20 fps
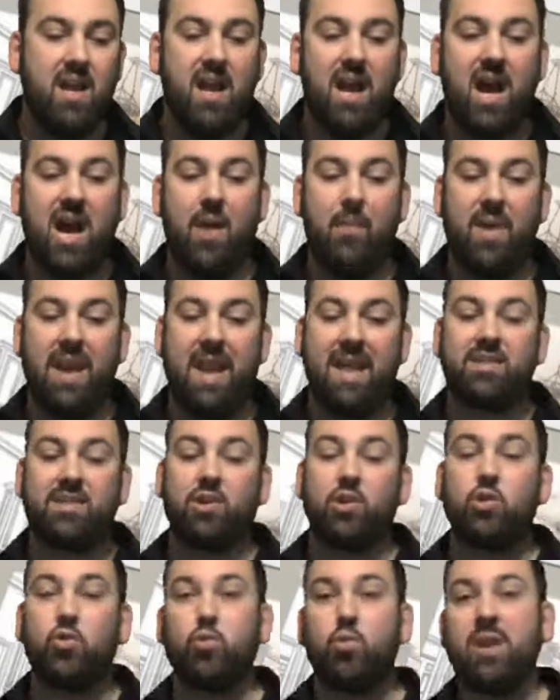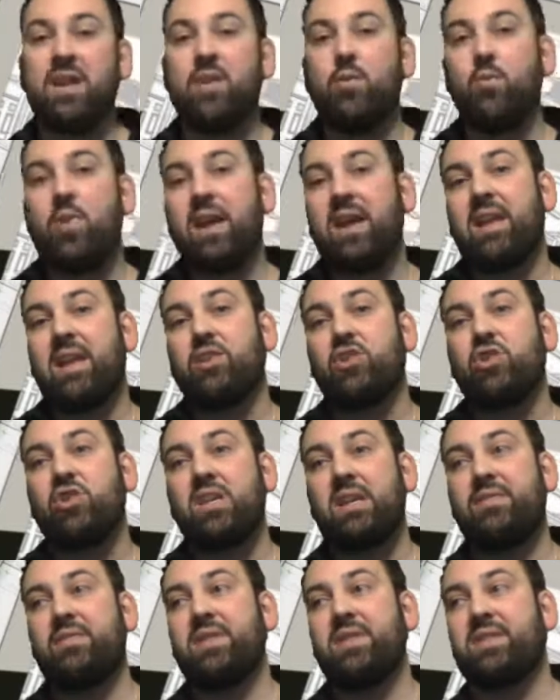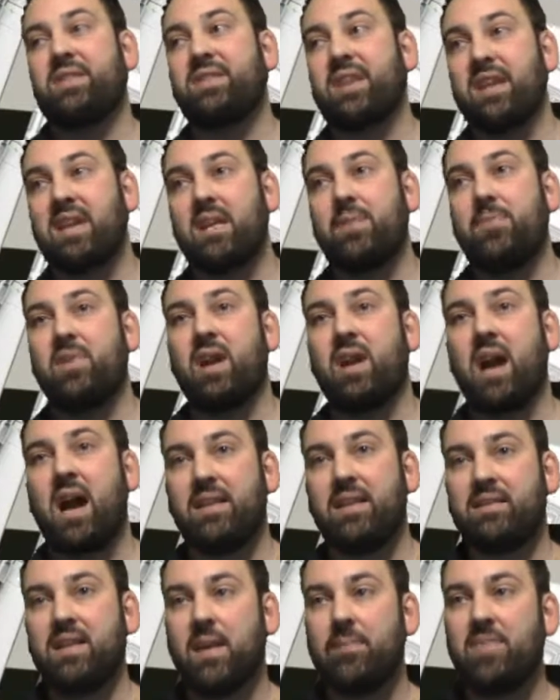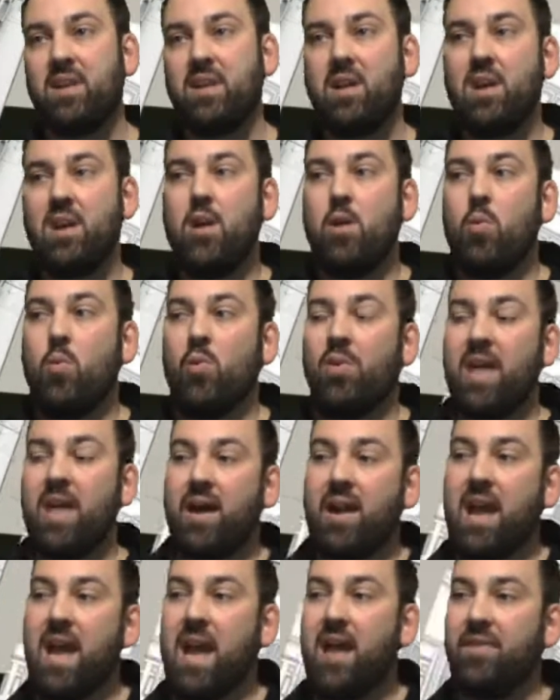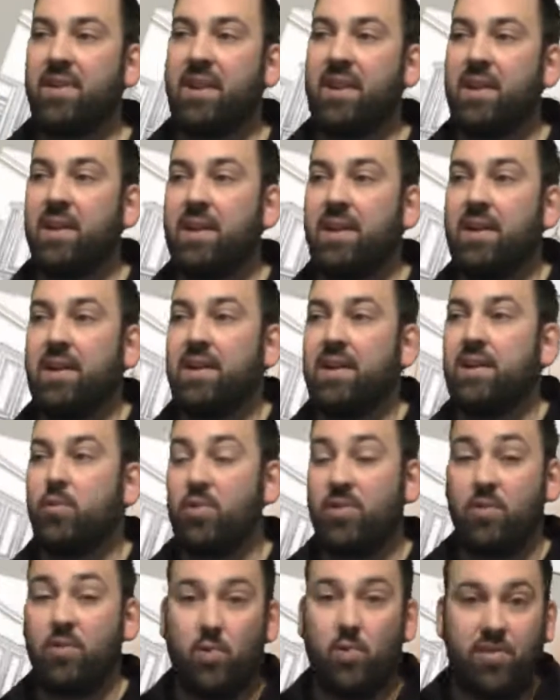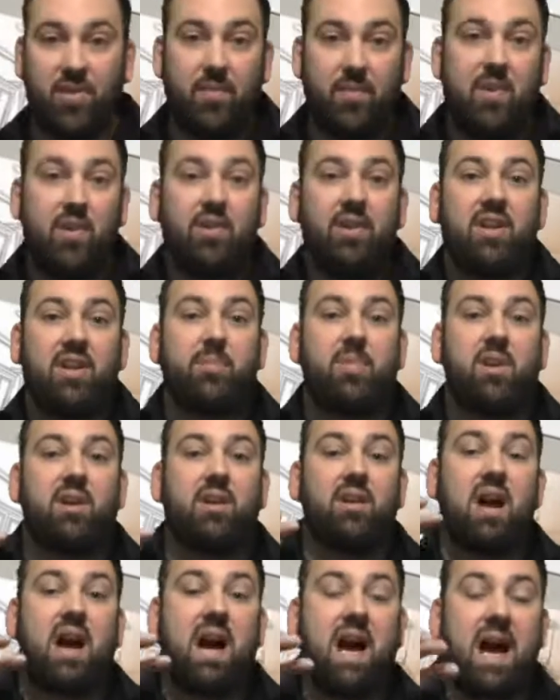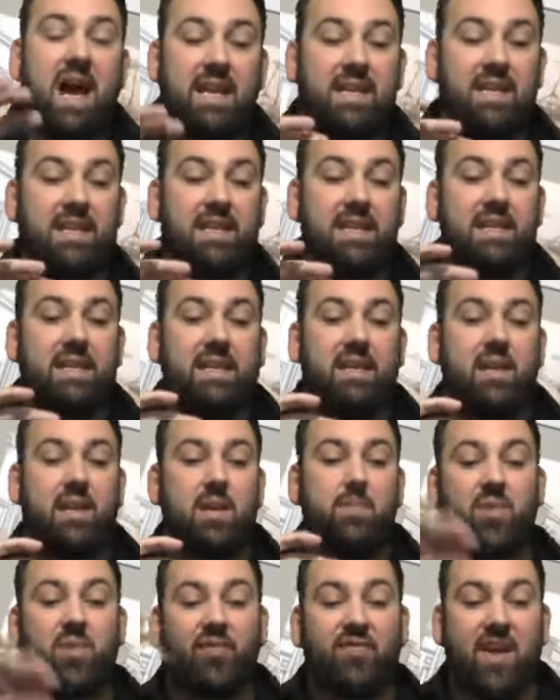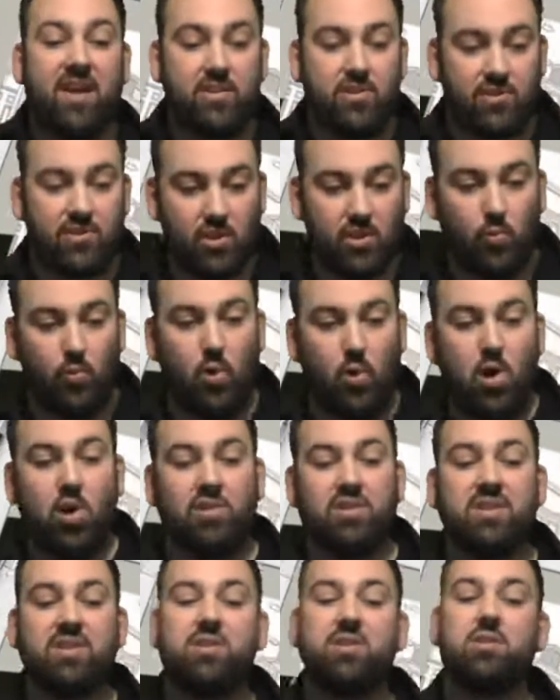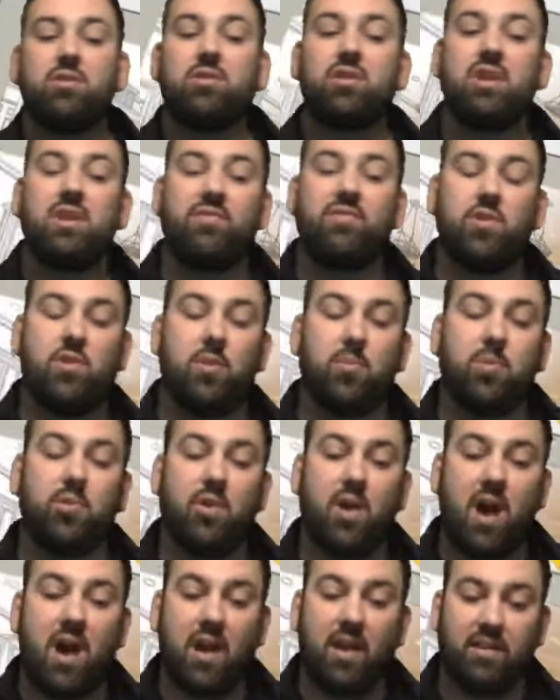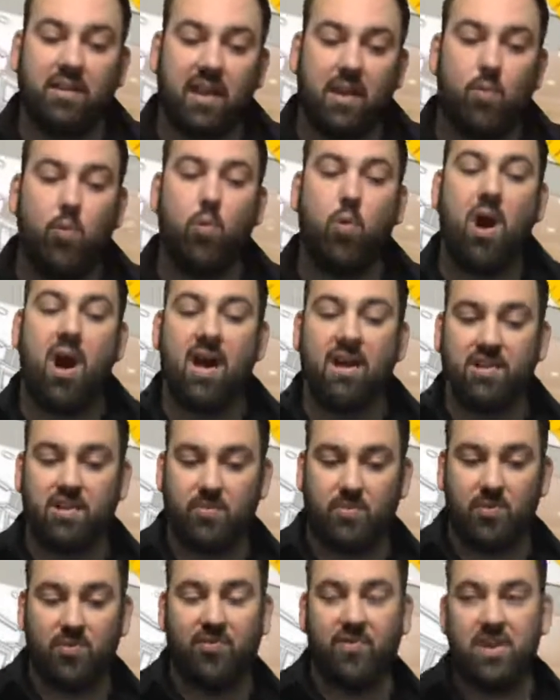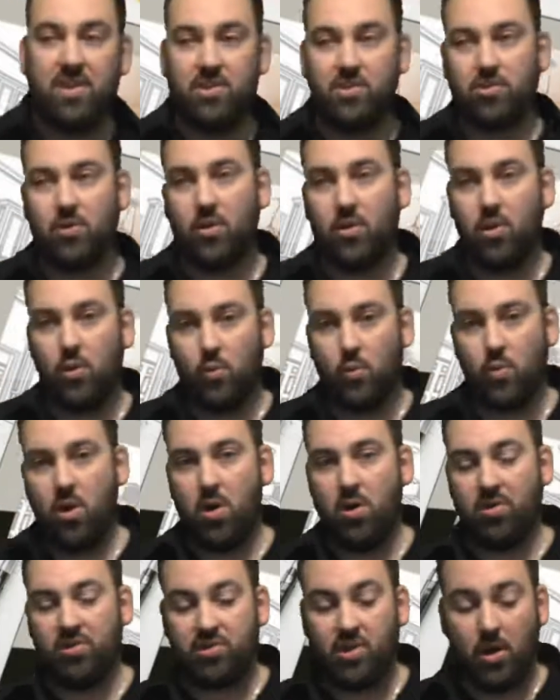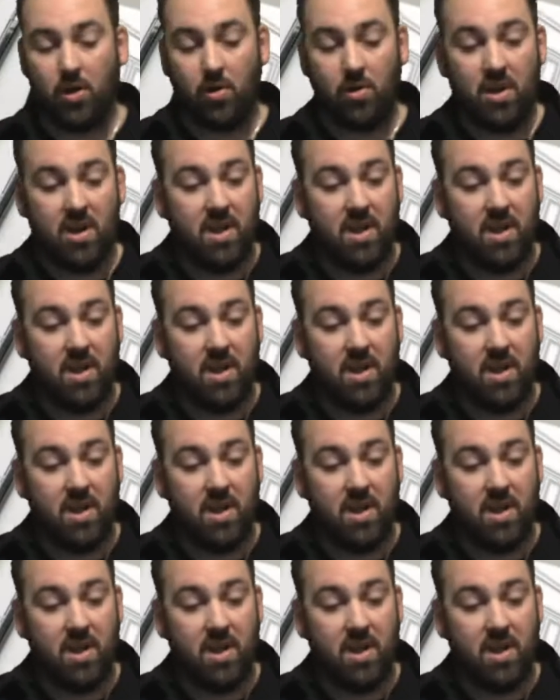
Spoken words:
and that's a great way to achieve the same concept without having with the ability to be able to hide the imperfections on the walls and still give your product a washable feature on the wall. So